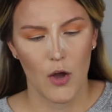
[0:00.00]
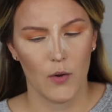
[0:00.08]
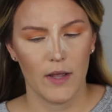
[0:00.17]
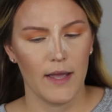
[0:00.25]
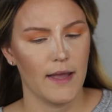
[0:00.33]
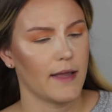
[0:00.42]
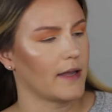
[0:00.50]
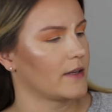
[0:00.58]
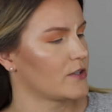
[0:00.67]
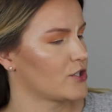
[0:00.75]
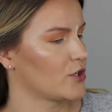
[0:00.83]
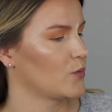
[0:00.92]
Okay,
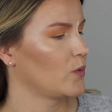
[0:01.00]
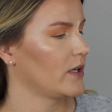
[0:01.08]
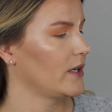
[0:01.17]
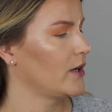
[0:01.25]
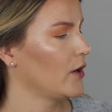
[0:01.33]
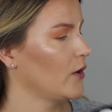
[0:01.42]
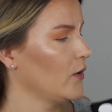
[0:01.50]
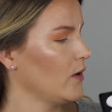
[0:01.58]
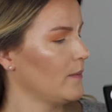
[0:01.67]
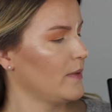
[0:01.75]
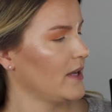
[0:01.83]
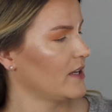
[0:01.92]
should we go
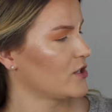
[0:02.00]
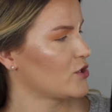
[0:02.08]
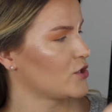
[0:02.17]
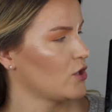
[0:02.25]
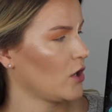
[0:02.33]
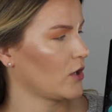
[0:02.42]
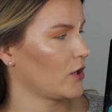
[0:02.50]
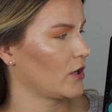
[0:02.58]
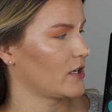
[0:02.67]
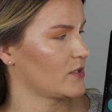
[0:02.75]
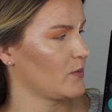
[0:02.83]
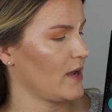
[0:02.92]
a pinch darker?
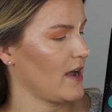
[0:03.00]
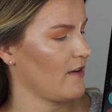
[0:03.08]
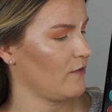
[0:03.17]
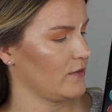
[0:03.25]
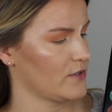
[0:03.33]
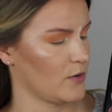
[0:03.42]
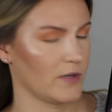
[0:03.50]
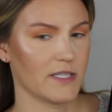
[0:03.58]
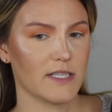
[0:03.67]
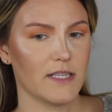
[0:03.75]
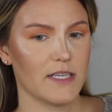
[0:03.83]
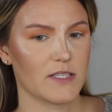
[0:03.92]
Because we have, so we
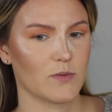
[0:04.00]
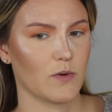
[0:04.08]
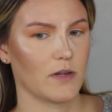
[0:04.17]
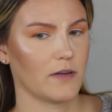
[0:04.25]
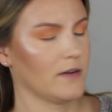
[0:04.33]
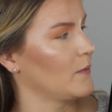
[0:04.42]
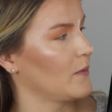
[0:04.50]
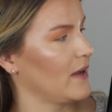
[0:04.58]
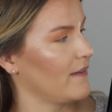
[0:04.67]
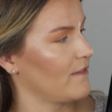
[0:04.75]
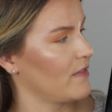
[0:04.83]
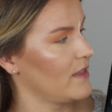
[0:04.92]
did this one, and we
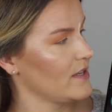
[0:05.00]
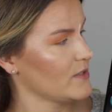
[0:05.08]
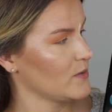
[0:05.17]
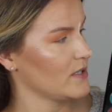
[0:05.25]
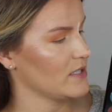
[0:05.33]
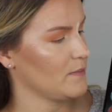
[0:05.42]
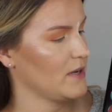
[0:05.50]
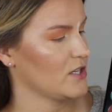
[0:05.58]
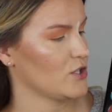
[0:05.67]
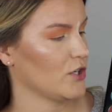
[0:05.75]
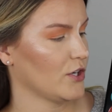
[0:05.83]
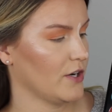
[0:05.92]
have this one that's a pinch
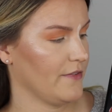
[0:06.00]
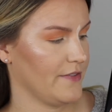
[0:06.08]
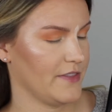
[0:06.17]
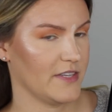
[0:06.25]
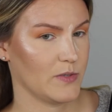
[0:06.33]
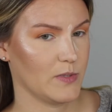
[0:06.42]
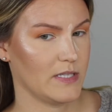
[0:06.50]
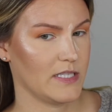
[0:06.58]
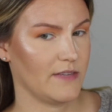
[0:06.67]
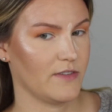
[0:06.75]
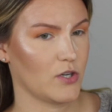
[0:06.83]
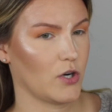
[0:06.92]
darker, and then this one that's
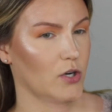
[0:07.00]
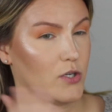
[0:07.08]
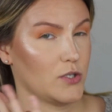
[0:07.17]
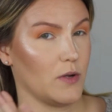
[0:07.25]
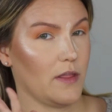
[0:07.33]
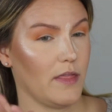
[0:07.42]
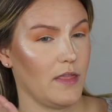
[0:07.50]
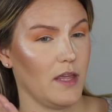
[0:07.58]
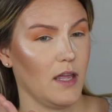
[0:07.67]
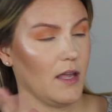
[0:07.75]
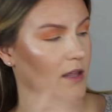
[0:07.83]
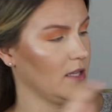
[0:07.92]
even darker. So I
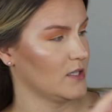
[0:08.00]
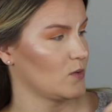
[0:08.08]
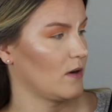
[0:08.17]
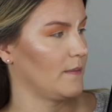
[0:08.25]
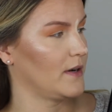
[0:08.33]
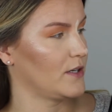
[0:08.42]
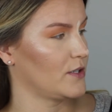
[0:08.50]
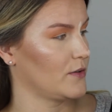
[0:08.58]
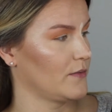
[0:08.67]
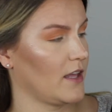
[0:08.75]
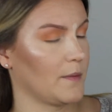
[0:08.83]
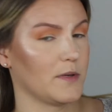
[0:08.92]
think that's what I'm gonna do. I
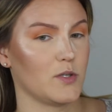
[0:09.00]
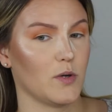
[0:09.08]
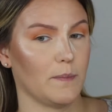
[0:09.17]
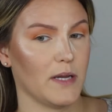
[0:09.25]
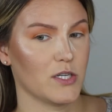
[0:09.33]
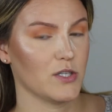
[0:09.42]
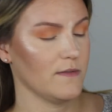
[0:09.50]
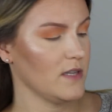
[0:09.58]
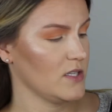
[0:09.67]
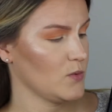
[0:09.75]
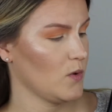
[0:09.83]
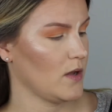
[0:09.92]
think I'm gonna do a pinch of
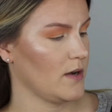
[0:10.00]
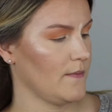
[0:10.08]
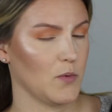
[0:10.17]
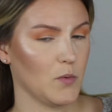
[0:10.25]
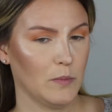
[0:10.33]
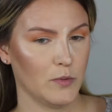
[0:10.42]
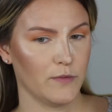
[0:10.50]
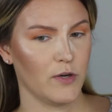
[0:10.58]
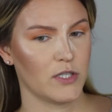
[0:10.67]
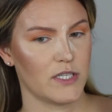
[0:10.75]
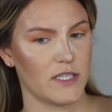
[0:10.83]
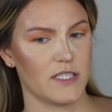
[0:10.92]
this one, and we'll move
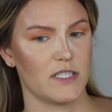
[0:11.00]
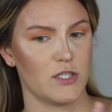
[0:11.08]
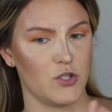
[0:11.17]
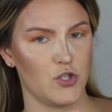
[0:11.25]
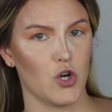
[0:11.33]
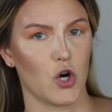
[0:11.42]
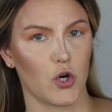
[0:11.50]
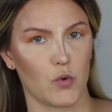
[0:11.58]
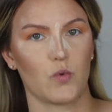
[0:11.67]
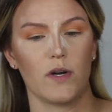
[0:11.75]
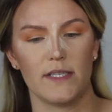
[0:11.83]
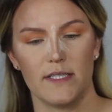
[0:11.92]
on to this dark
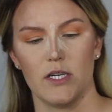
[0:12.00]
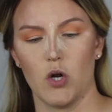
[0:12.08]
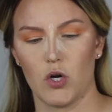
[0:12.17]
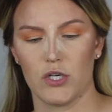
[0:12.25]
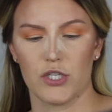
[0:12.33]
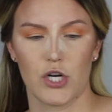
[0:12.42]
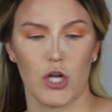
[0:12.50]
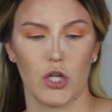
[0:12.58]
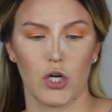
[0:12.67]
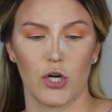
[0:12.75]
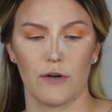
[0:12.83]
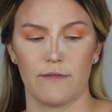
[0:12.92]
rusty orange
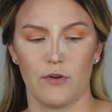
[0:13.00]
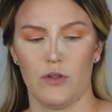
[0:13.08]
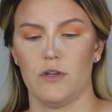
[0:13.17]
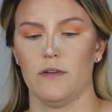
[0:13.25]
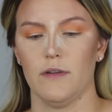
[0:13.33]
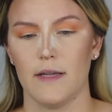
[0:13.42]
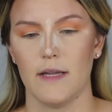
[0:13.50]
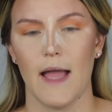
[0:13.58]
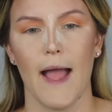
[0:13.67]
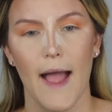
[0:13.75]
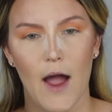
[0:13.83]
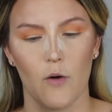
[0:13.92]
color for the
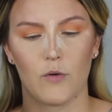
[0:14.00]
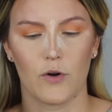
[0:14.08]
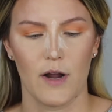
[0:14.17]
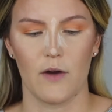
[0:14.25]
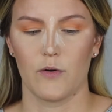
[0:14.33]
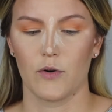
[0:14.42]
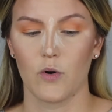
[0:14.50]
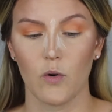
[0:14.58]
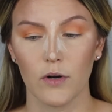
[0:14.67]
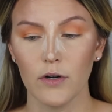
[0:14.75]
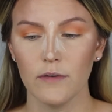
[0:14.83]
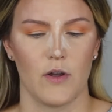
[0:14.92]
outer
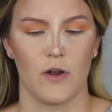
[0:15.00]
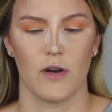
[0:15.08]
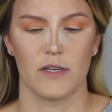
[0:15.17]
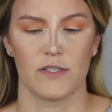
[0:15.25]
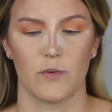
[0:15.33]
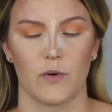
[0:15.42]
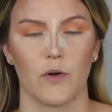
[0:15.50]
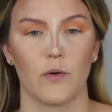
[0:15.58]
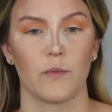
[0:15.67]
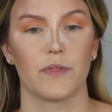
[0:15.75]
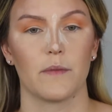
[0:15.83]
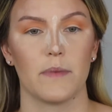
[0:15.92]
corner. All right, so we're
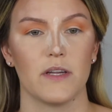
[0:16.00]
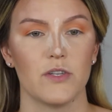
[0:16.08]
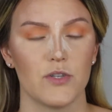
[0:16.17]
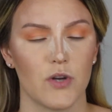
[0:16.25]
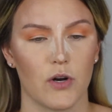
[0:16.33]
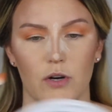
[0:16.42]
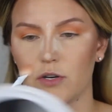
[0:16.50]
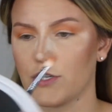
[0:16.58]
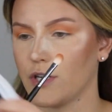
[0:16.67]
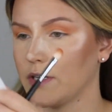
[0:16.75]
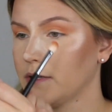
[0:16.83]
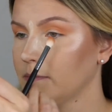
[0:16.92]
going with the pinch darker
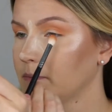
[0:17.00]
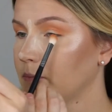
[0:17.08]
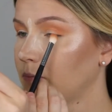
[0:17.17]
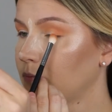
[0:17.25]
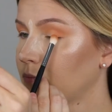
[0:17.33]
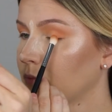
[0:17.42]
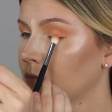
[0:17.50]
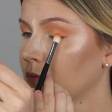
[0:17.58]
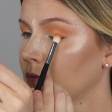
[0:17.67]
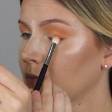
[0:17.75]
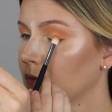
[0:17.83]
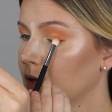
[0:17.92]
shade,
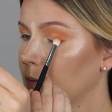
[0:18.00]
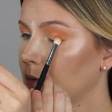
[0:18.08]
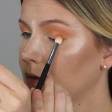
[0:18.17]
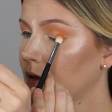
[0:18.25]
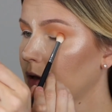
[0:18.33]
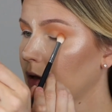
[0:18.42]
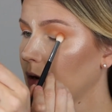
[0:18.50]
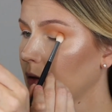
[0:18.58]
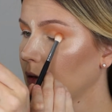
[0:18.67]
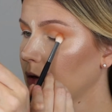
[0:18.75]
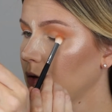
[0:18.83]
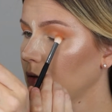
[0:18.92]
keeping that a
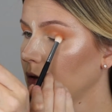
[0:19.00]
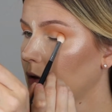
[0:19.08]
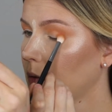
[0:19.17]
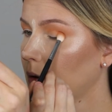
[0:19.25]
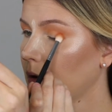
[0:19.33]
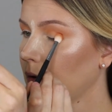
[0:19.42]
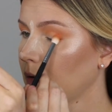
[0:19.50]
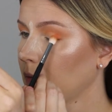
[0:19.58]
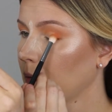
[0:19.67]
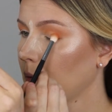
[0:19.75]
little lower,